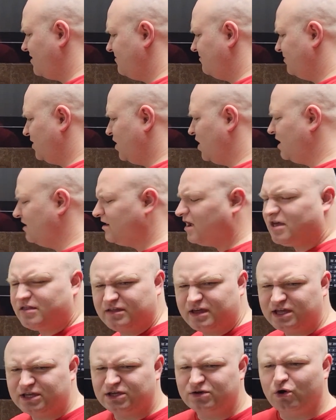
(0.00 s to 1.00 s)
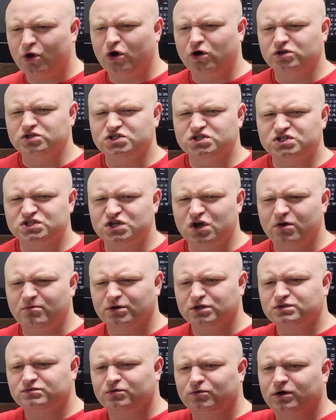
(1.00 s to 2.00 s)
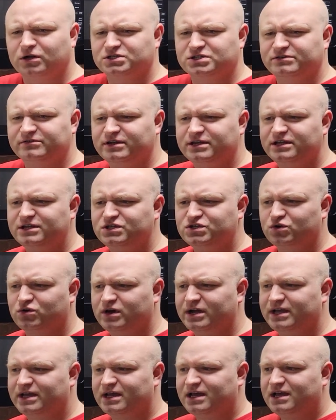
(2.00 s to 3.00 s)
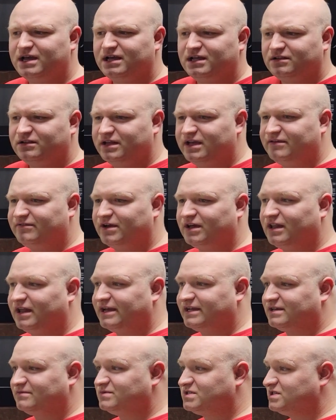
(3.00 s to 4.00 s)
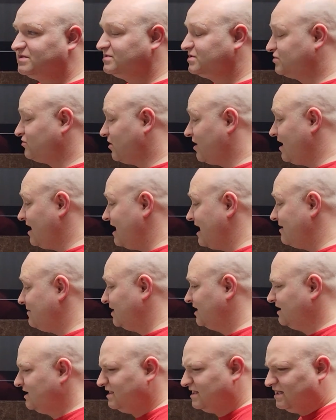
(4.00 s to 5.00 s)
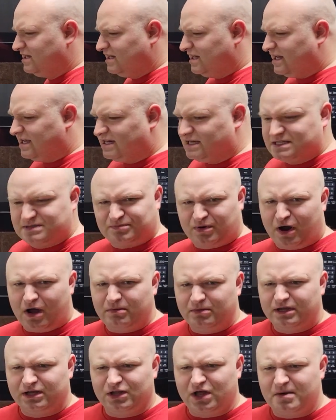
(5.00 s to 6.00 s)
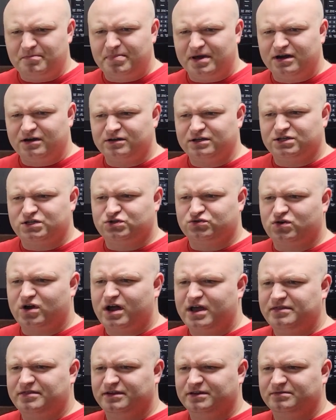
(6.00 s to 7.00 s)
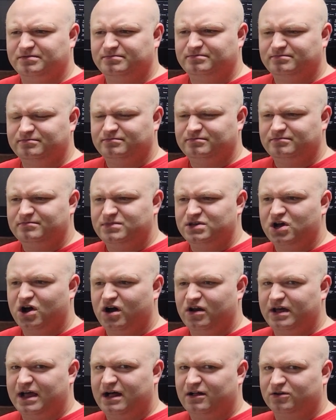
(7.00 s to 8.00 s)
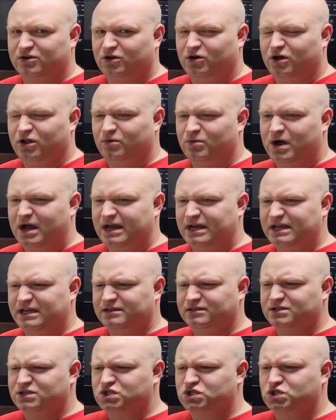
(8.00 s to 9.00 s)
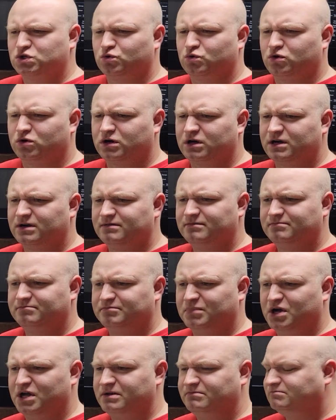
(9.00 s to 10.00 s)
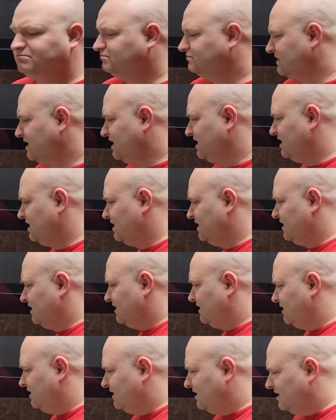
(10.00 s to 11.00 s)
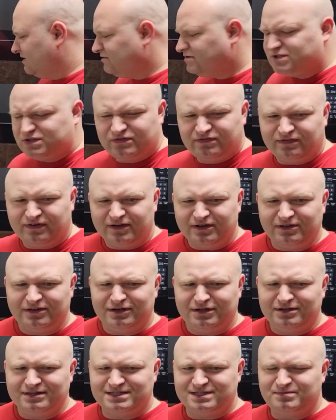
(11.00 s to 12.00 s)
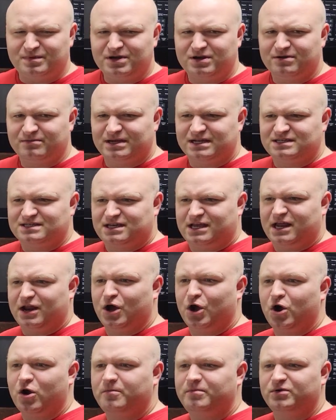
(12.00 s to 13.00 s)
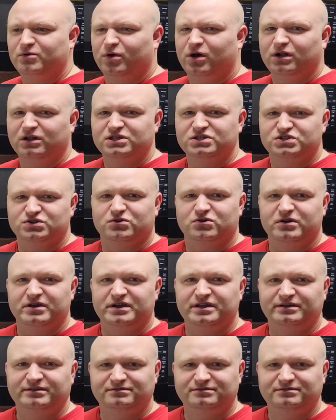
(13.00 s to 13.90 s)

But thank you all so much for watching. If you did enjoy, leave a like and subscribe. And it's probably a lot better to try the non-alcohol wine in the store. But it was a fun little experiment, and I hope you all enjoyed.